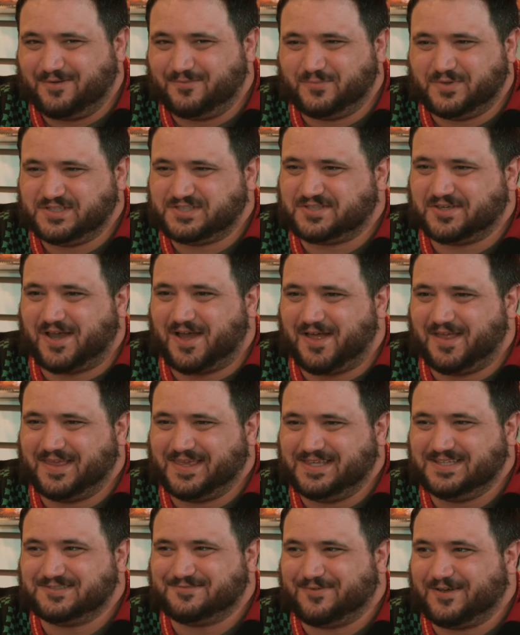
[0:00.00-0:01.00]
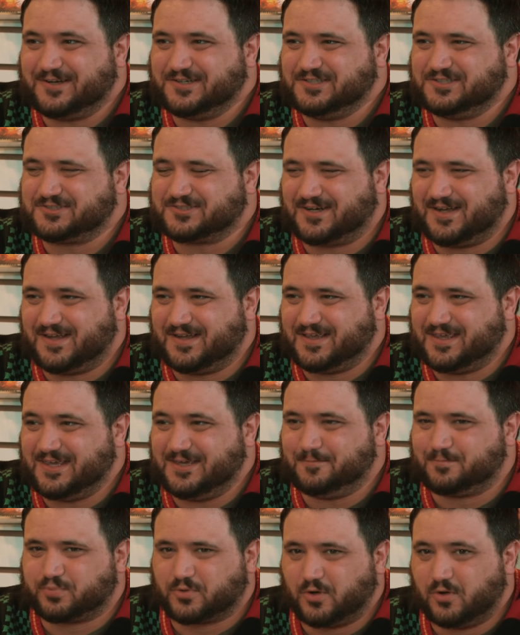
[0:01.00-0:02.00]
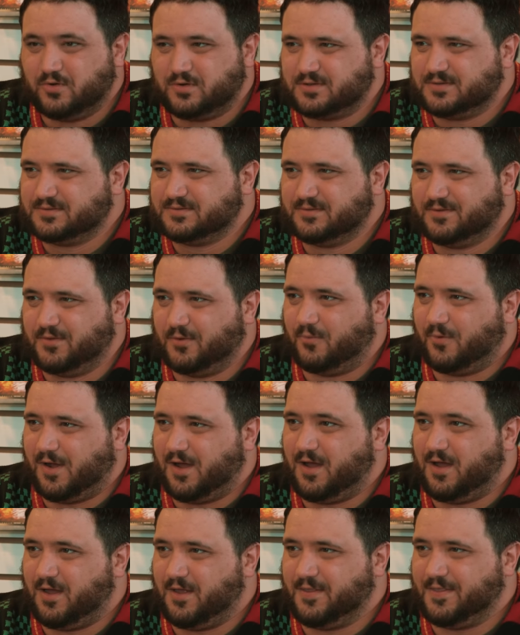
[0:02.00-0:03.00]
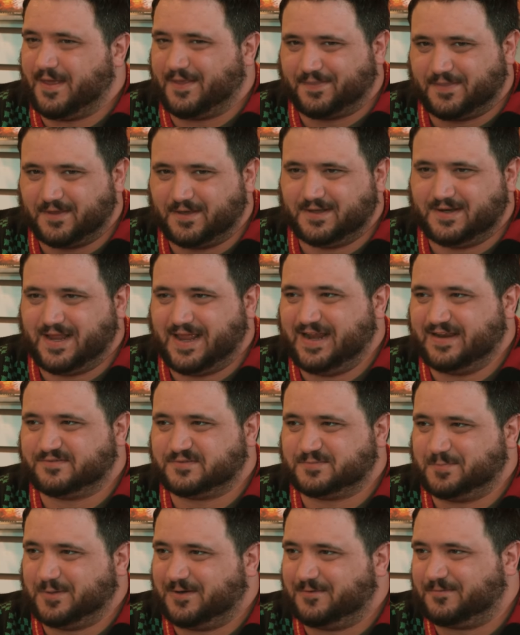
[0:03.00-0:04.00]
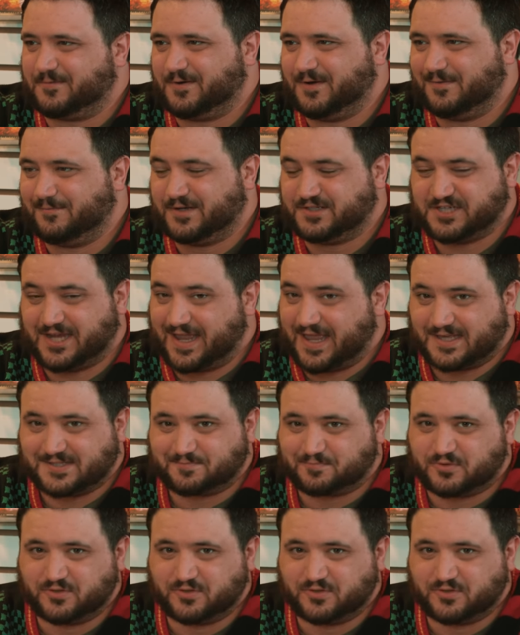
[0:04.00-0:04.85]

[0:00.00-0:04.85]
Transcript: and we saw he's very strong. He broke the wall that the natives built for him, which I guess